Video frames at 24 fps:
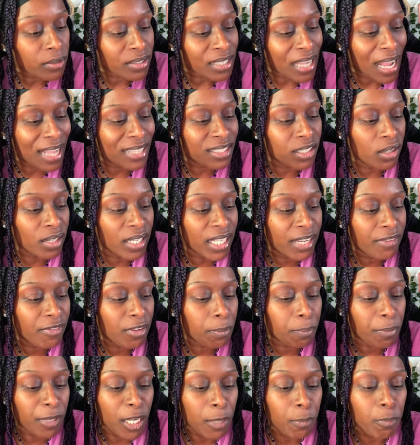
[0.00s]
signs are
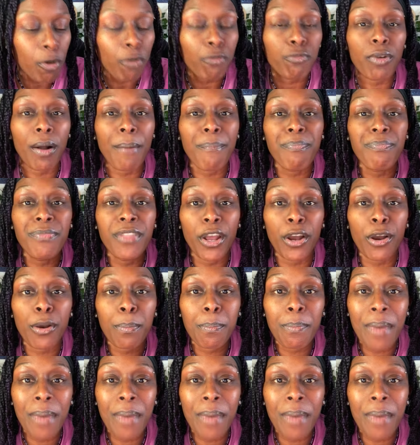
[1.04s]
leaving people from their